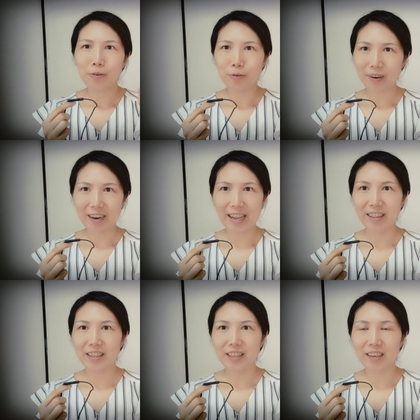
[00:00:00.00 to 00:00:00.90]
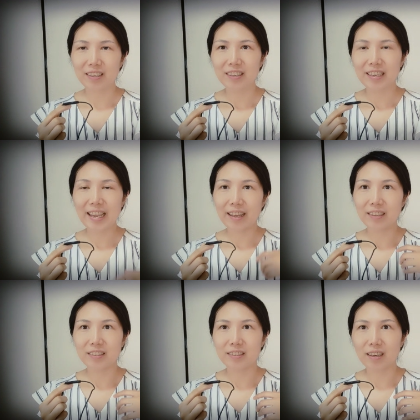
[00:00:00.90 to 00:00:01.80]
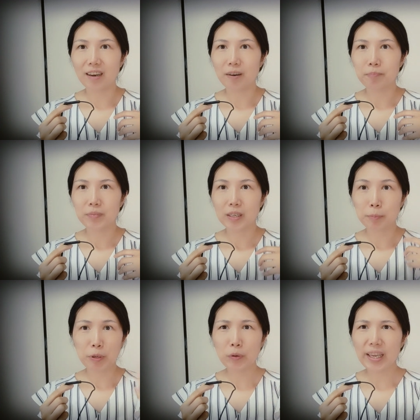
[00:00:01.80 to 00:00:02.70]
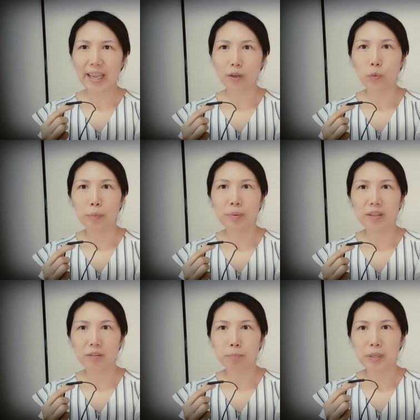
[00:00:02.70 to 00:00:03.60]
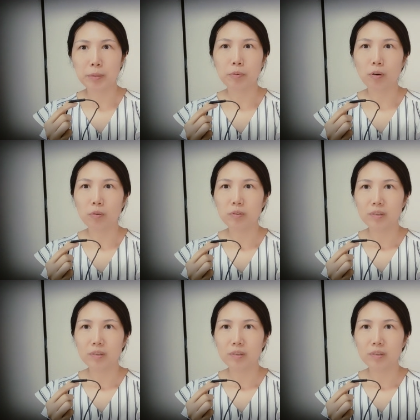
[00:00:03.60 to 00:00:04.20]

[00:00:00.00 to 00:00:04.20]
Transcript: or anything, and uh, communicate with pe people.